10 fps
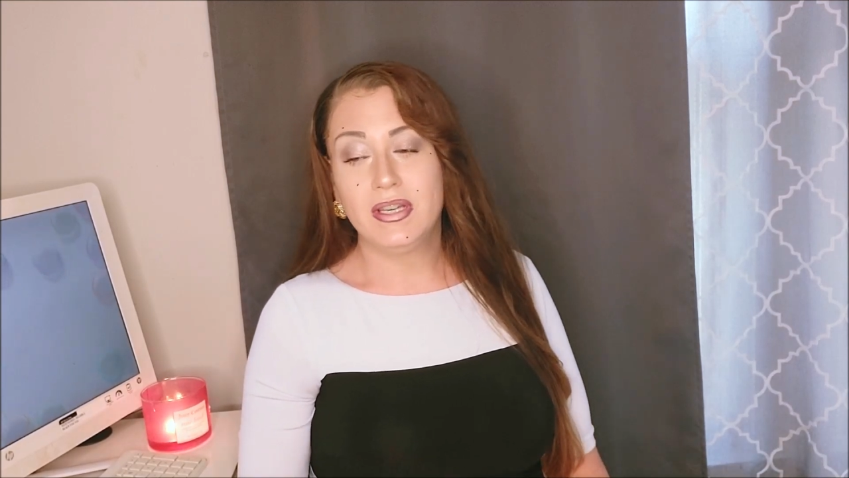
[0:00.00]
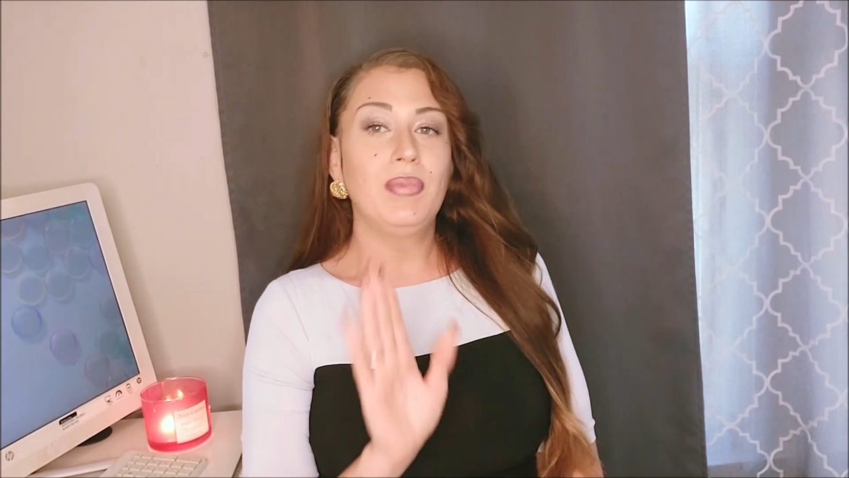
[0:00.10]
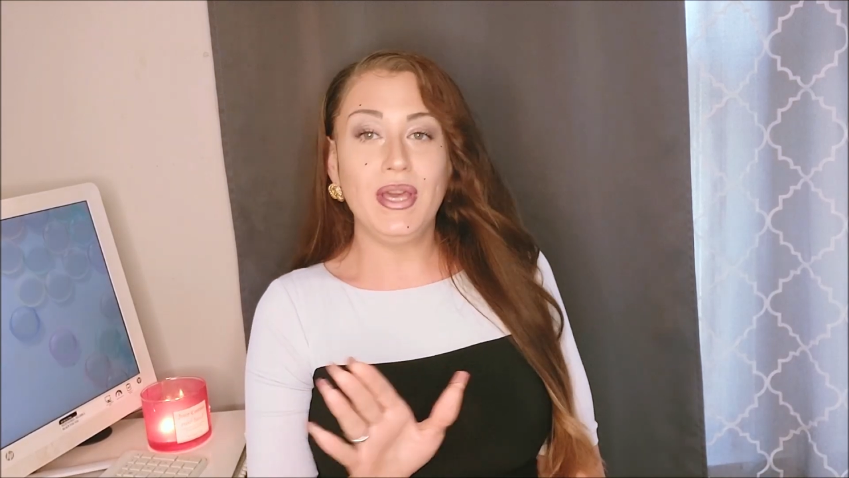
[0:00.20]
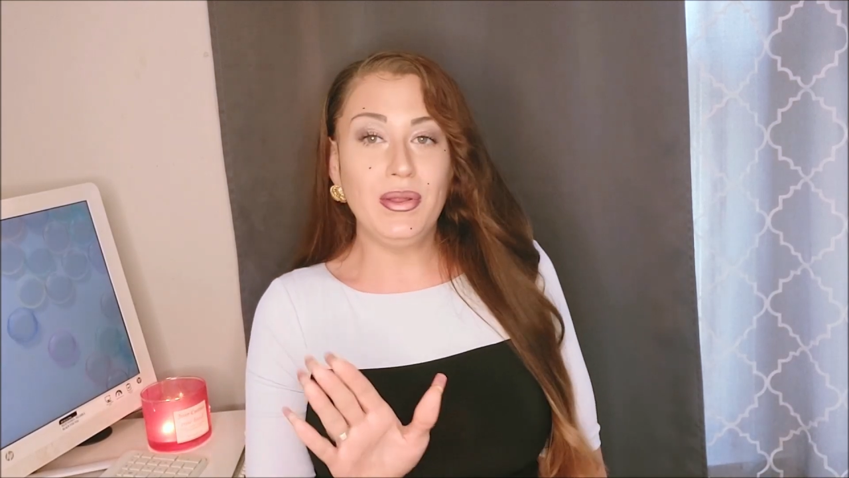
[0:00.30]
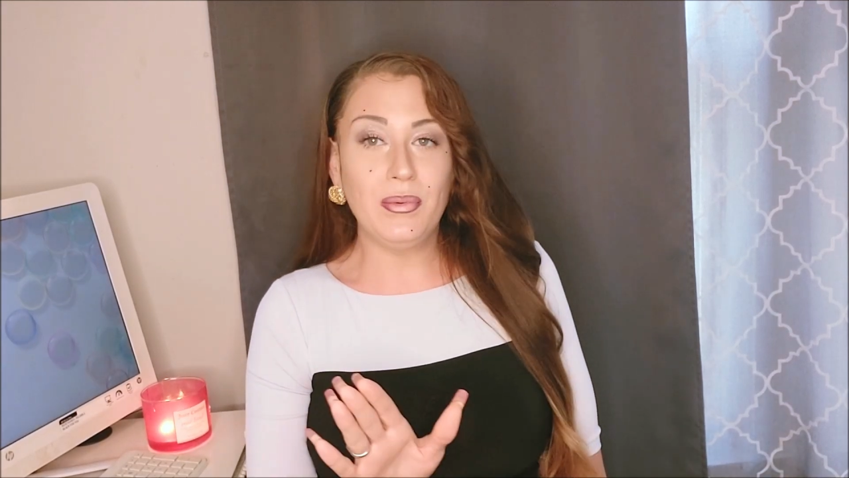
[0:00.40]

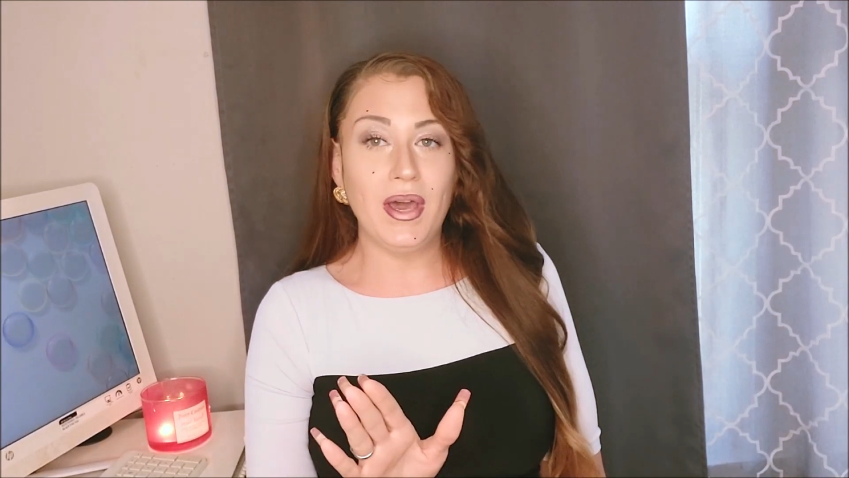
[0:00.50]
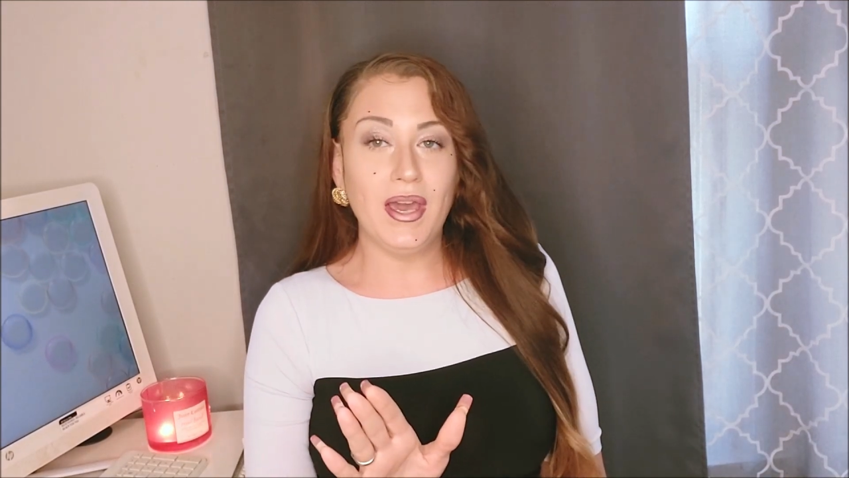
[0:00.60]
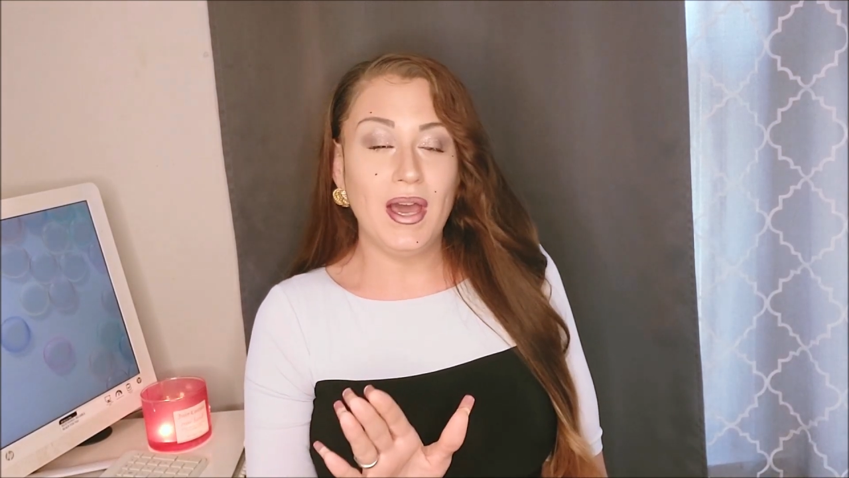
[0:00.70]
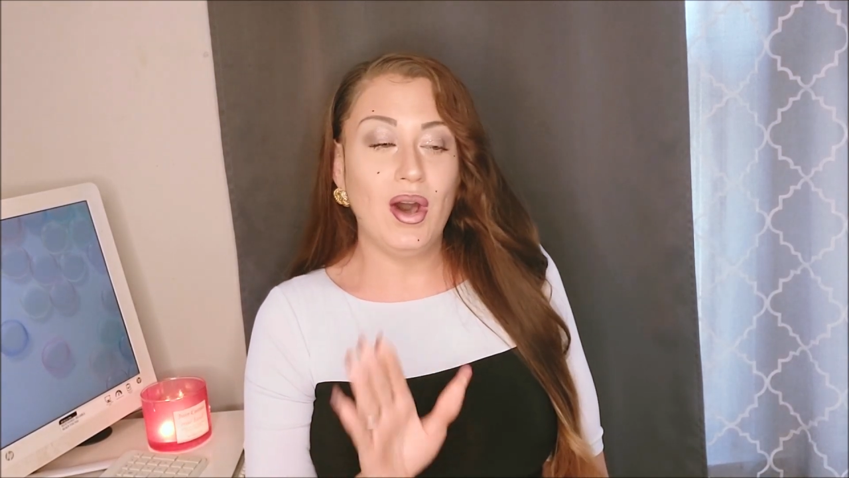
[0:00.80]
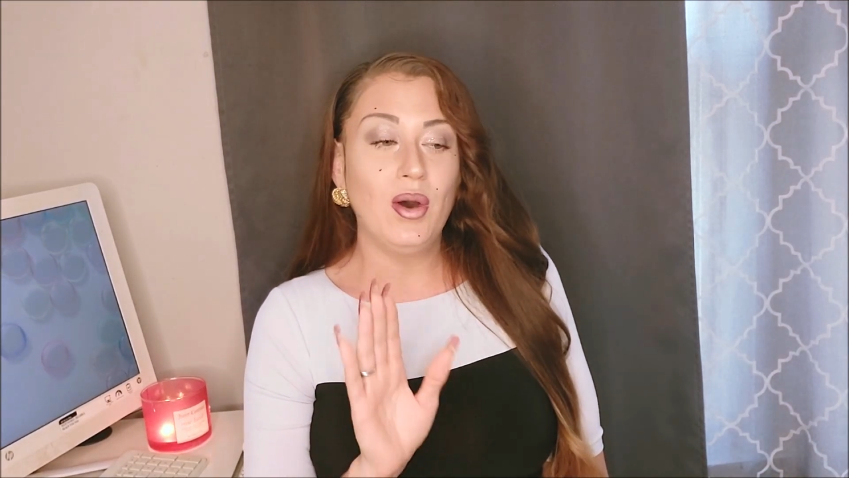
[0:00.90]
But either
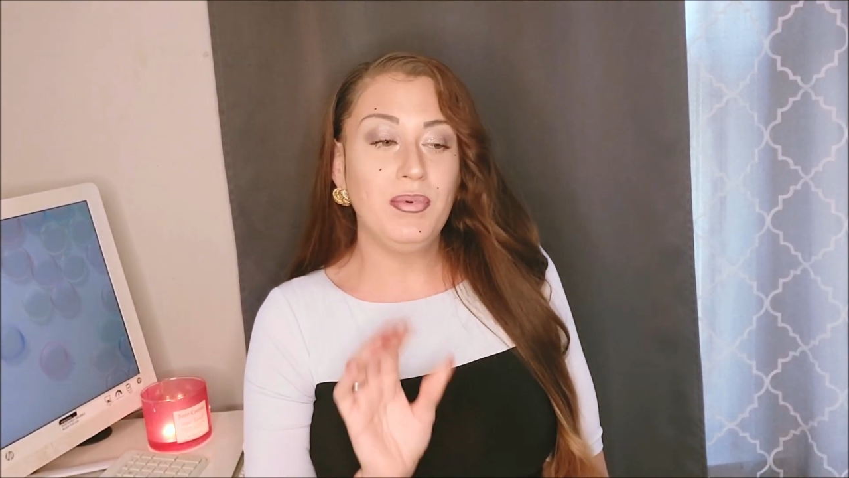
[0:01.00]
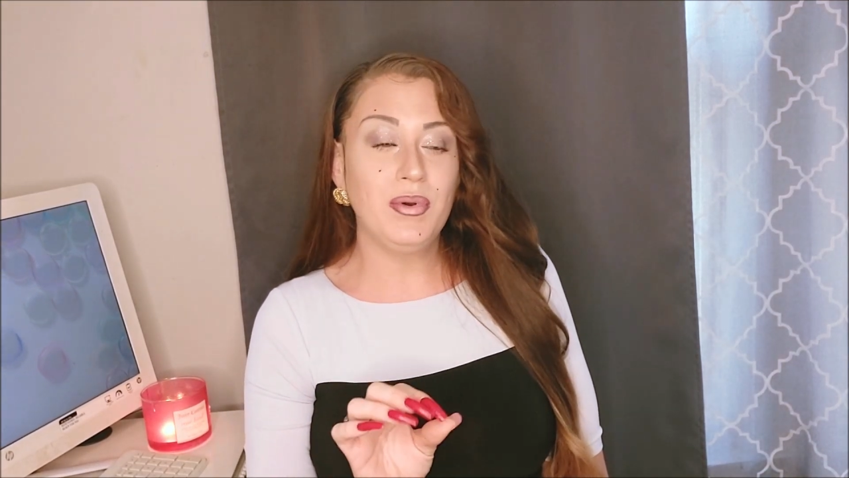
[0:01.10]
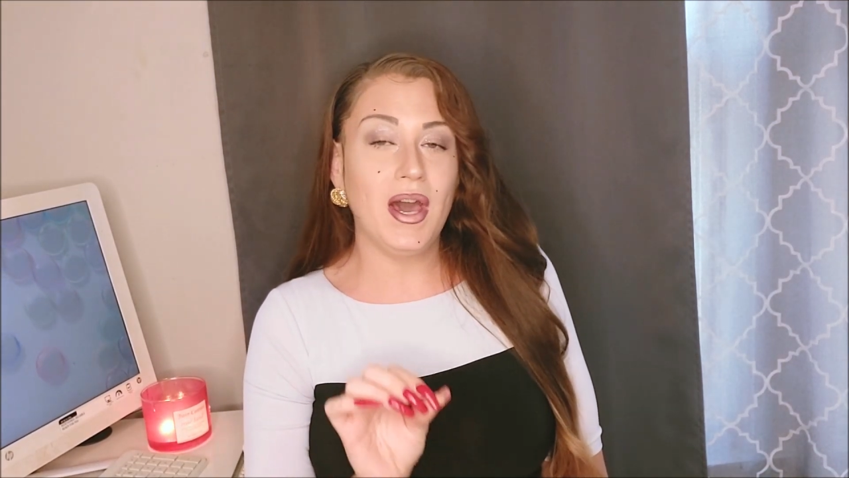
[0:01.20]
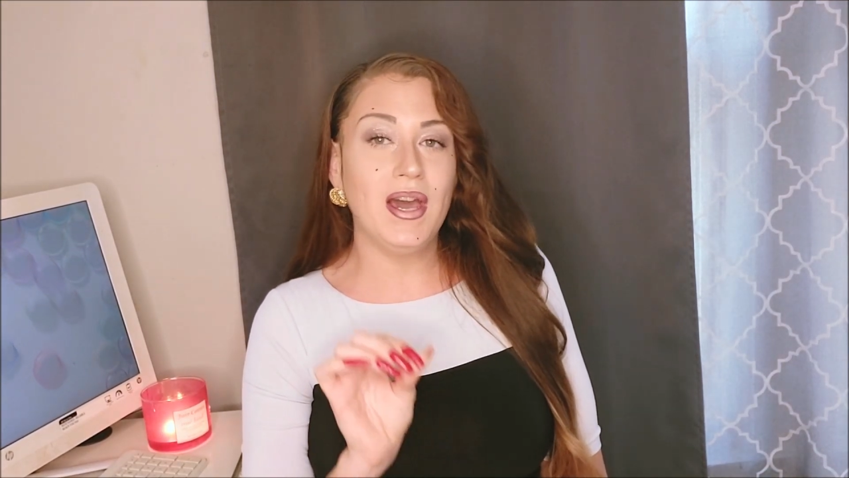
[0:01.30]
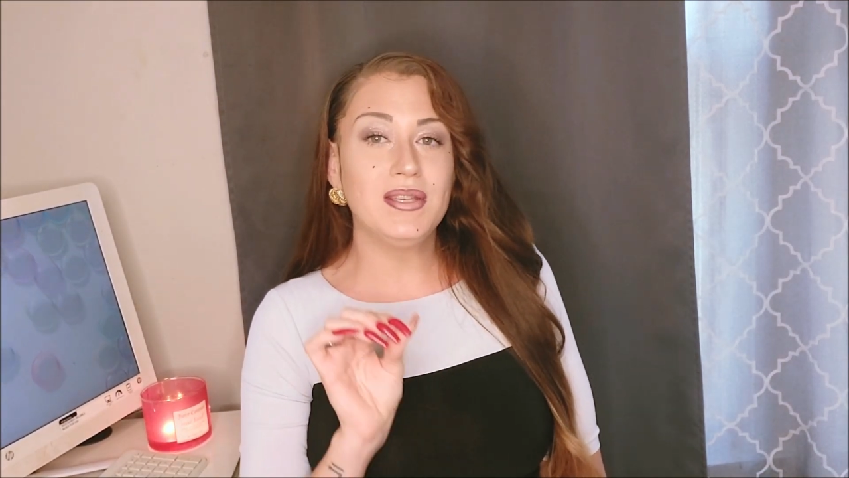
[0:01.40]
way, I hope you
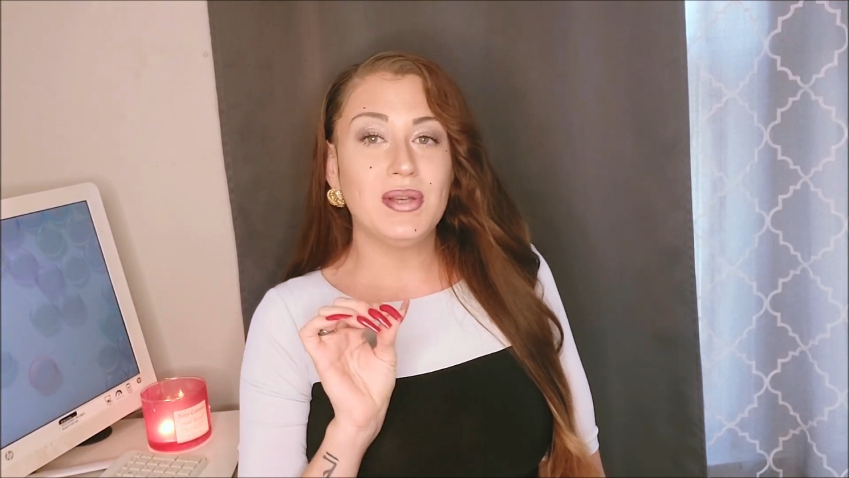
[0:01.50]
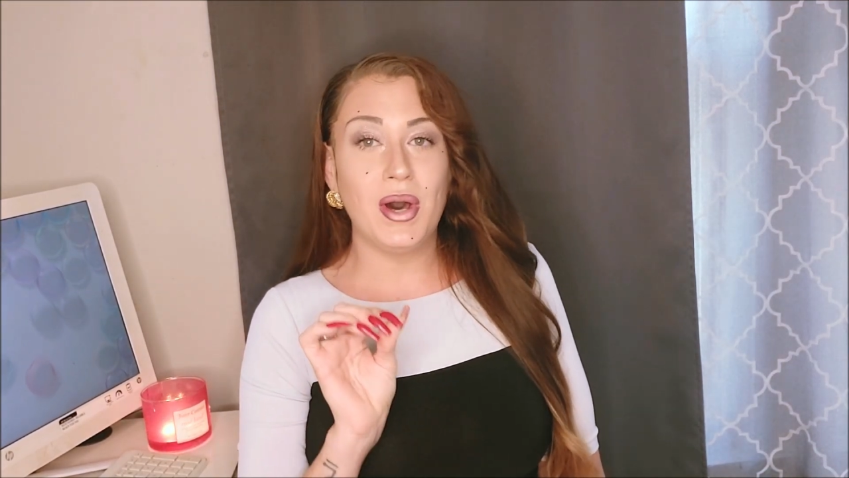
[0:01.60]
guys